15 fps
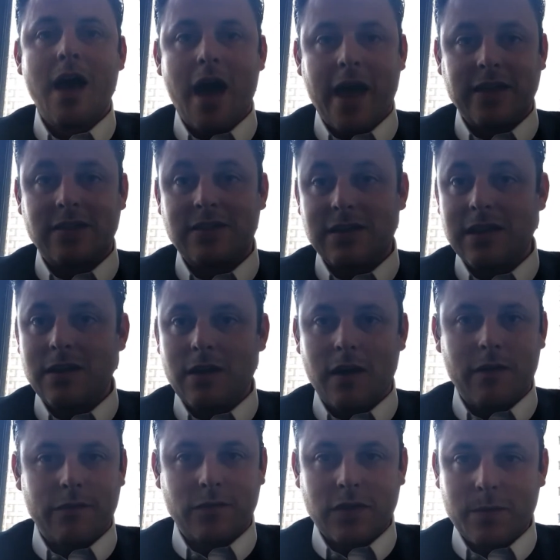a seat
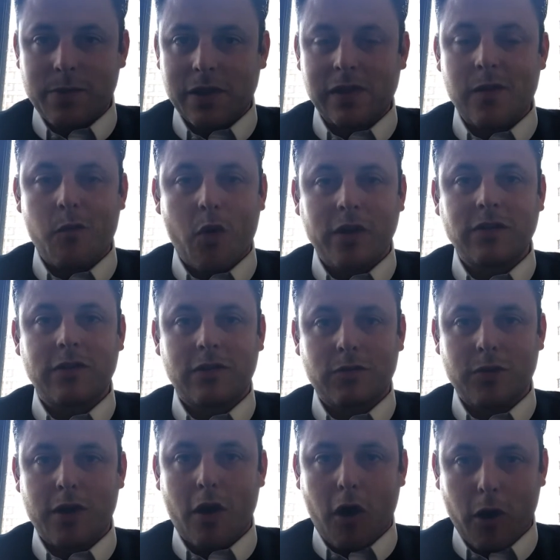of typically 1 to
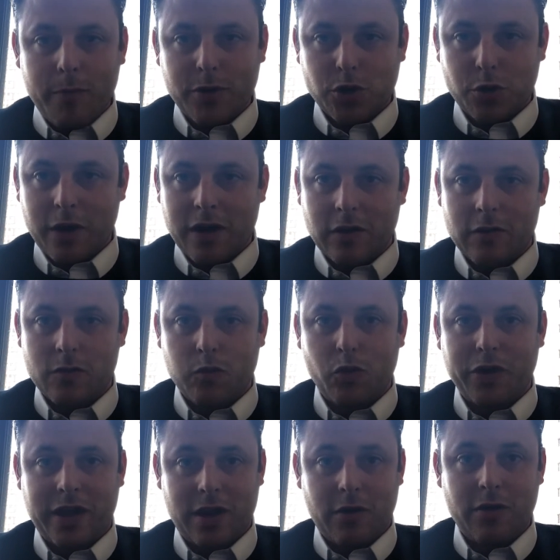3 arbitrators
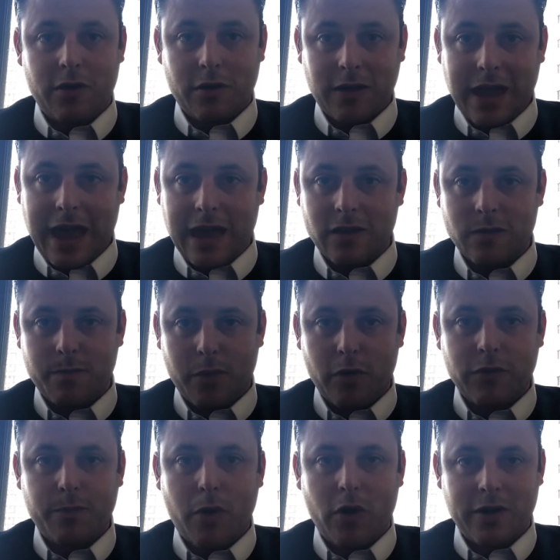will hear your case,
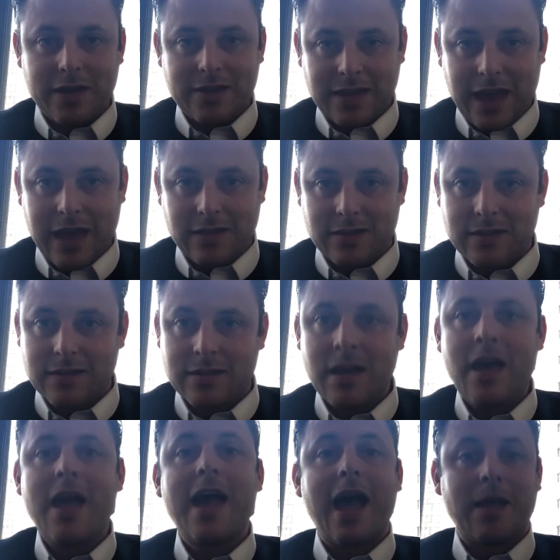both parties' cases,
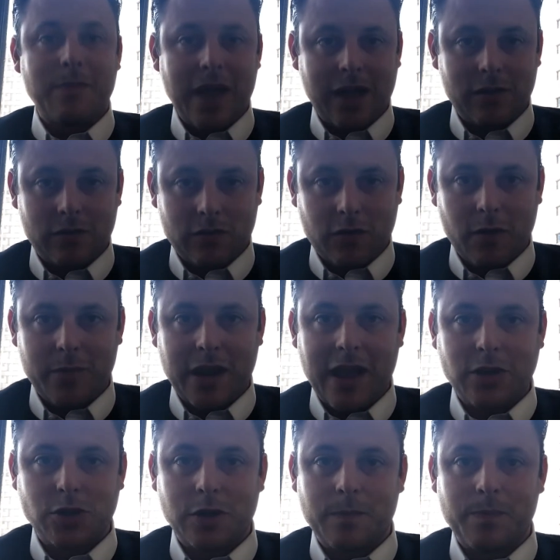and make a
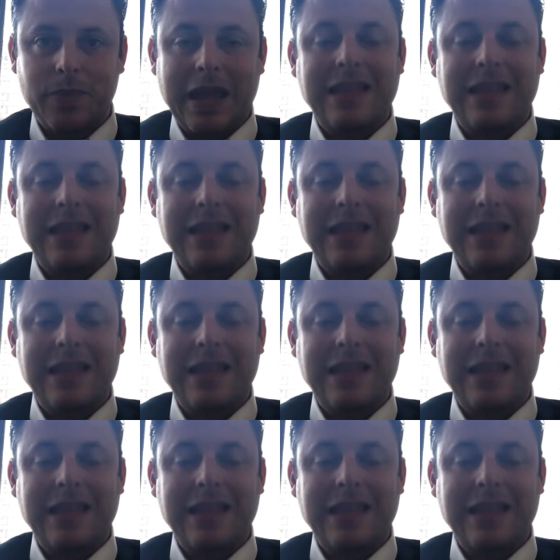determination.